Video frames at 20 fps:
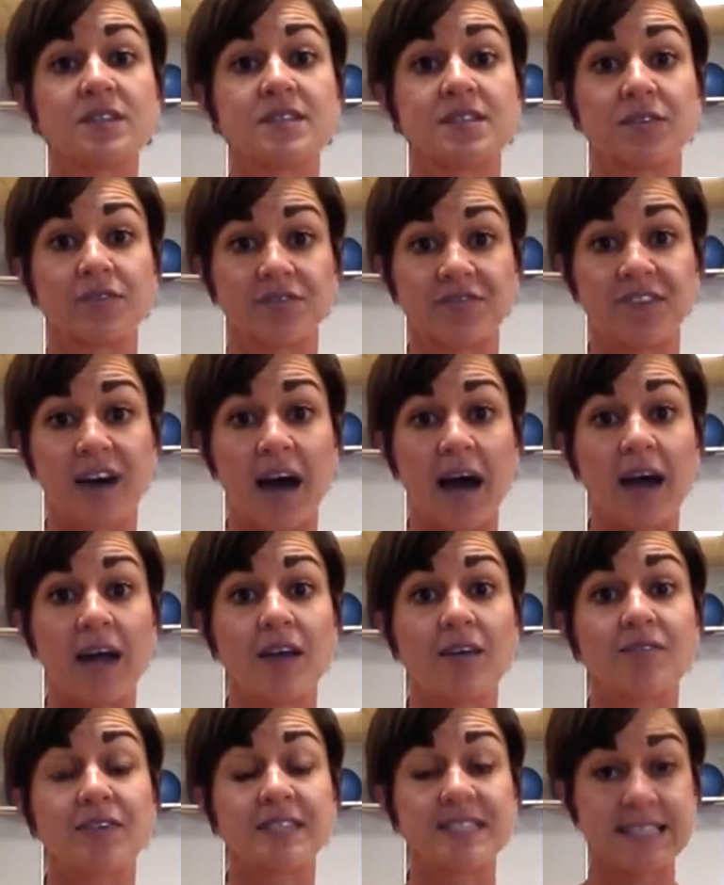to
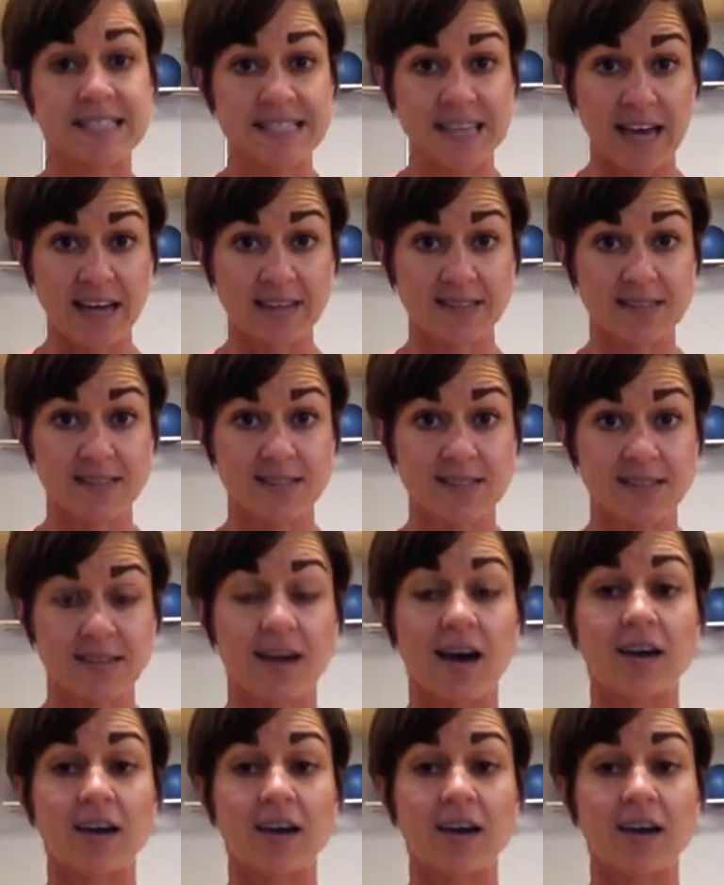5 sets